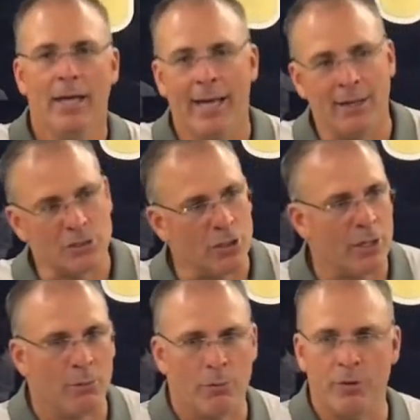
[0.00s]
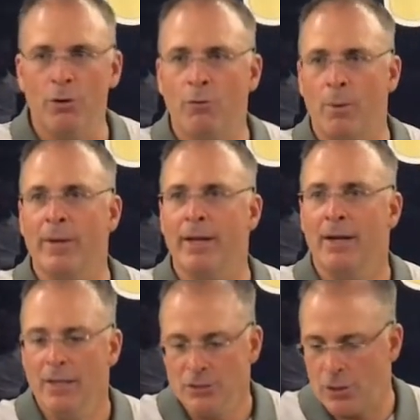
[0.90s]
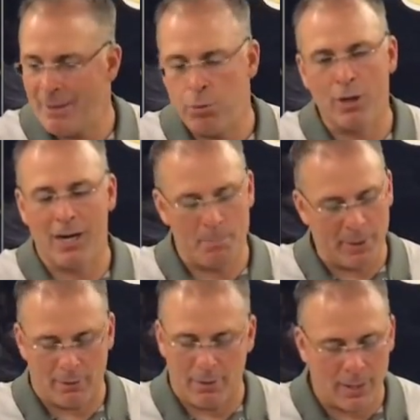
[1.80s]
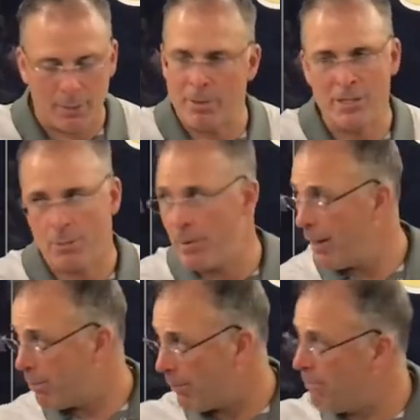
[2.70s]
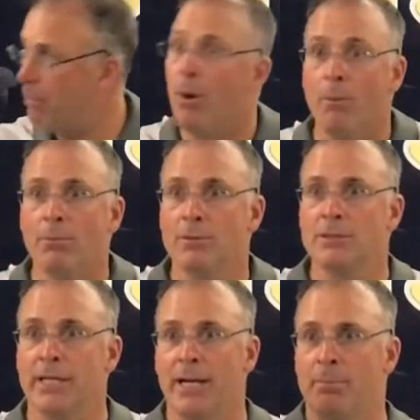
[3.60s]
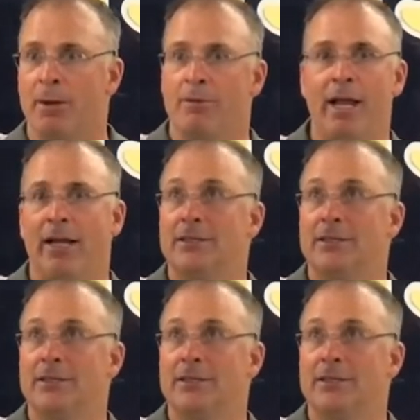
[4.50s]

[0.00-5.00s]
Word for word: Hey, let's look at a review of what we did. So I put it up there on a piece of paper, boom, stick it up there every day.